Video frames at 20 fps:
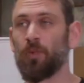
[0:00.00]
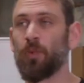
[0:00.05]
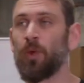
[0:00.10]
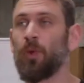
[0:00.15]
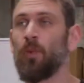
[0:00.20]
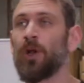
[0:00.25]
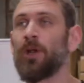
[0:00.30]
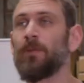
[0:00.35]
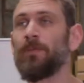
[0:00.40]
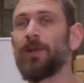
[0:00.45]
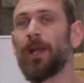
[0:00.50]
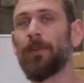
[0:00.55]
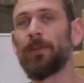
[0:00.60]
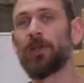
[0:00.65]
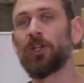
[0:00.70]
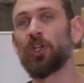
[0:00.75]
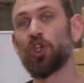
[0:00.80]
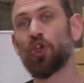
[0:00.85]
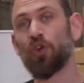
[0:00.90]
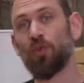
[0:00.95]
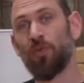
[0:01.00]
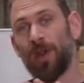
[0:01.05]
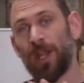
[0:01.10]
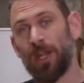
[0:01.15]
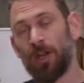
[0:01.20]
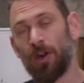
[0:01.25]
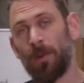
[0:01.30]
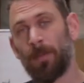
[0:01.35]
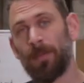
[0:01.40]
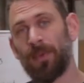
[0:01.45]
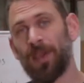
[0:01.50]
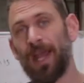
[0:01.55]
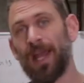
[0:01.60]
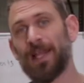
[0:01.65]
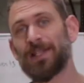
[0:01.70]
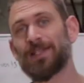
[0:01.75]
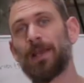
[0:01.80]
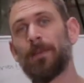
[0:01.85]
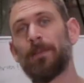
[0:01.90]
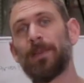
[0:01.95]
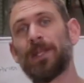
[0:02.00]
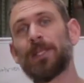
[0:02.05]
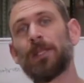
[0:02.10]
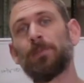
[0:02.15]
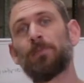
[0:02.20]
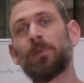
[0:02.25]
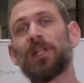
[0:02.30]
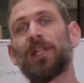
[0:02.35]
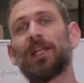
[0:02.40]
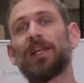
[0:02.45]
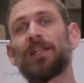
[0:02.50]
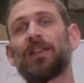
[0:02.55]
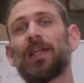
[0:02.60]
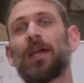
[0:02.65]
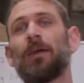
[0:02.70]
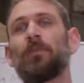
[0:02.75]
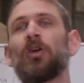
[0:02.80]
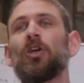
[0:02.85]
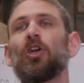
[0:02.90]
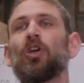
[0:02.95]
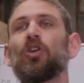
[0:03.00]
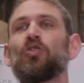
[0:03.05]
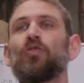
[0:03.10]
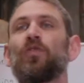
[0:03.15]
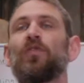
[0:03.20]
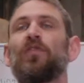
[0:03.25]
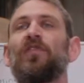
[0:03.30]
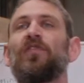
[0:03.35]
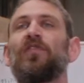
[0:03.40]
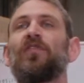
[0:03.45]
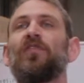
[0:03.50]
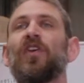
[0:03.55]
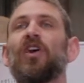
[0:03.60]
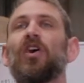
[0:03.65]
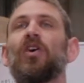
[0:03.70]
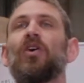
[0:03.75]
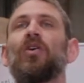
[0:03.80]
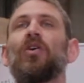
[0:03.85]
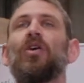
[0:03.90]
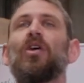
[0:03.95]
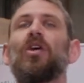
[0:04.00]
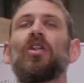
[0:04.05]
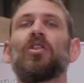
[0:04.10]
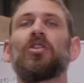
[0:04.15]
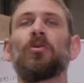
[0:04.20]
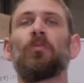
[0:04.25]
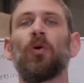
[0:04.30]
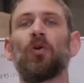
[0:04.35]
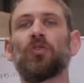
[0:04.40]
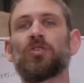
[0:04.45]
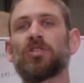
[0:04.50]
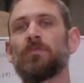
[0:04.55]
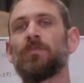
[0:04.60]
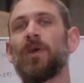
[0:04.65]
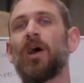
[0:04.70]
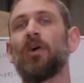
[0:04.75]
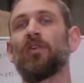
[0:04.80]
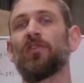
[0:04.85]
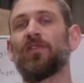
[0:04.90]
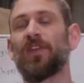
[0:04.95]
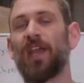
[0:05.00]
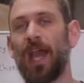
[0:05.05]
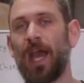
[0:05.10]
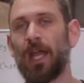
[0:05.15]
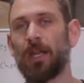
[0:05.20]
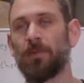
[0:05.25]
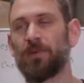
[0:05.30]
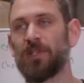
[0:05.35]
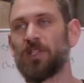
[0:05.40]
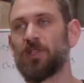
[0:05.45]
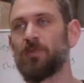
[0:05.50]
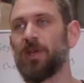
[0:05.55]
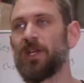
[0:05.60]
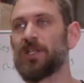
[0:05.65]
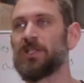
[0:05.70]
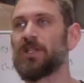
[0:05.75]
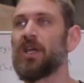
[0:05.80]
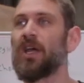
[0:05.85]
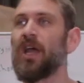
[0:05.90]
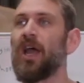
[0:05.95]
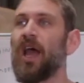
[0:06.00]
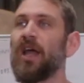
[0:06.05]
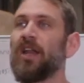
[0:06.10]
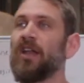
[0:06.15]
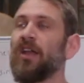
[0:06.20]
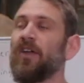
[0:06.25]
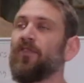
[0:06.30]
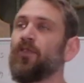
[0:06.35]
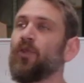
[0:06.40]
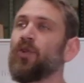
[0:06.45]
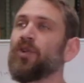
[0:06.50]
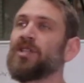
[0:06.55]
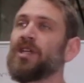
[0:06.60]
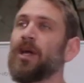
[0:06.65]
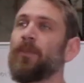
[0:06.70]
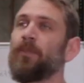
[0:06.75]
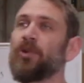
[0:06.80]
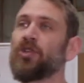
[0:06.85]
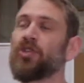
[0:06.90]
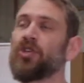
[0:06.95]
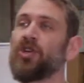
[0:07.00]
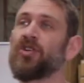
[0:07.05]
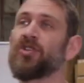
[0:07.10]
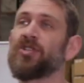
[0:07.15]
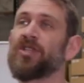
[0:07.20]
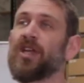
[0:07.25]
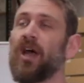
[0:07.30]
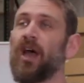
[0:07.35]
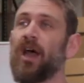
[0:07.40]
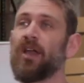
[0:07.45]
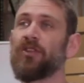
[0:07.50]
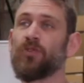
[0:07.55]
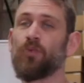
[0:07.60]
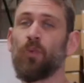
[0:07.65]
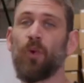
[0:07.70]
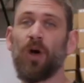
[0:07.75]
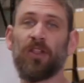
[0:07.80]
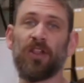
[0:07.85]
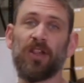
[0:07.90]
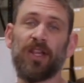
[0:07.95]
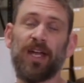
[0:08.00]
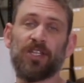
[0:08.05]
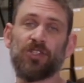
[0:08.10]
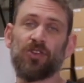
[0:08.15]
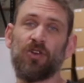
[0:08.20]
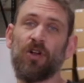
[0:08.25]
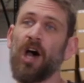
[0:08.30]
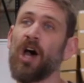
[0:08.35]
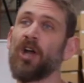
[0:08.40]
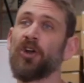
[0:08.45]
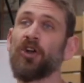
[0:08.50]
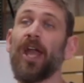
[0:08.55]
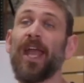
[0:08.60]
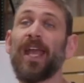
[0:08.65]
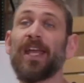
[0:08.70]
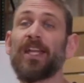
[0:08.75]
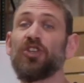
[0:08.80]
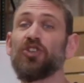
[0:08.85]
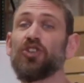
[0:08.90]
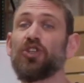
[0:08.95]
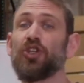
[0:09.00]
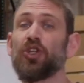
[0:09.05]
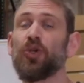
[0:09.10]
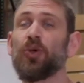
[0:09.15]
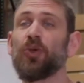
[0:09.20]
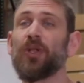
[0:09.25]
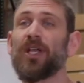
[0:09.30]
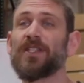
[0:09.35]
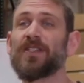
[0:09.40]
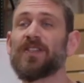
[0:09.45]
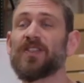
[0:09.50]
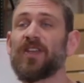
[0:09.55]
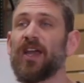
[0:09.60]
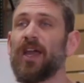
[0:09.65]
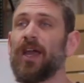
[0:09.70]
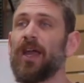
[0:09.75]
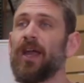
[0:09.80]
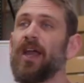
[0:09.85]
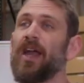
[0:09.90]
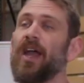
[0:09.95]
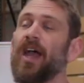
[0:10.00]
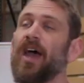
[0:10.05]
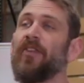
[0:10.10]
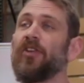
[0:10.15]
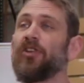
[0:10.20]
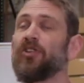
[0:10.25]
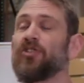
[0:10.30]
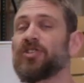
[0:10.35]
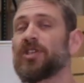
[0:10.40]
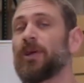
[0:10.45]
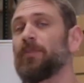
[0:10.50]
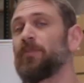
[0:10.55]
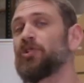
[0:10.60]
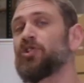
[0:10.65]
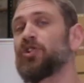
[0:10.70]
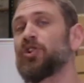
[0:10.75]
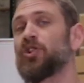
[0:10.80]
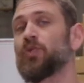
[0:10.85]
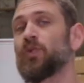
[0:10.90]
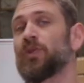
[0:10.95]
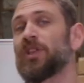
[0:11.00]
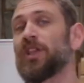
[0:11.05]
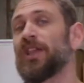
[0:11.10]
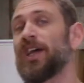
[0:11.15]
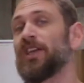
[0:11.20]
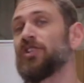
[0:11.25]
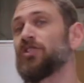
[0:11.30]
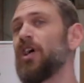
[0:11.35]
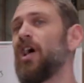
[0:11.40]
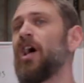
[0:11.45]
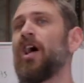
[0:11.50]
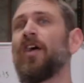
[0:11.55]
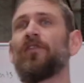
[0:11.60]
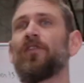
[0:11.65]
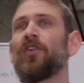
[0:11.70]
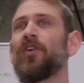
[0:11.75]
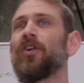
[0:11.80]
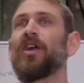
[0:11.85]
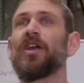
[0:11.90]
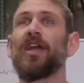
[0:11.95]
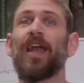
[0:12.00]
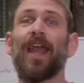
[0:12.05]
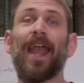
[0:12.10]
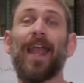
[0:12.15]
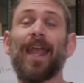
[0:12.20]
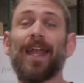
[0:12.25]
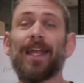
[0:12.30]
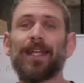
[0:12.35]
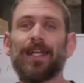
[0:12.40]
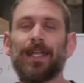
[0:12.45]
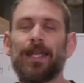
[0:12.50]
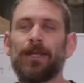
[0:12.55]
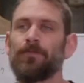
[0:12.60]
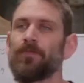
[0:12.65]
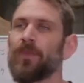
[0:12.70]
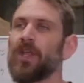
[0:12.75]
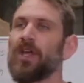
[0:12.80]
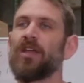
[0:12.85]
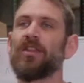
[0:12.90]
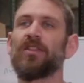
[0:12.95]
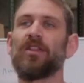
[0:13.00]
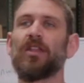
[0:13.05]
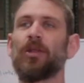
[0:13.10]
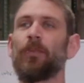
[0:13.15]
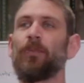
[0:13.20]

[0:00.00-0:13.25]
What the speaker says: We wanna be able to train our plants and manipulate them to fill the most amount of canopy space. And if your temperatures, while the lights are on, are 82, let's say, and then your temperatures with the lights off are 80, then the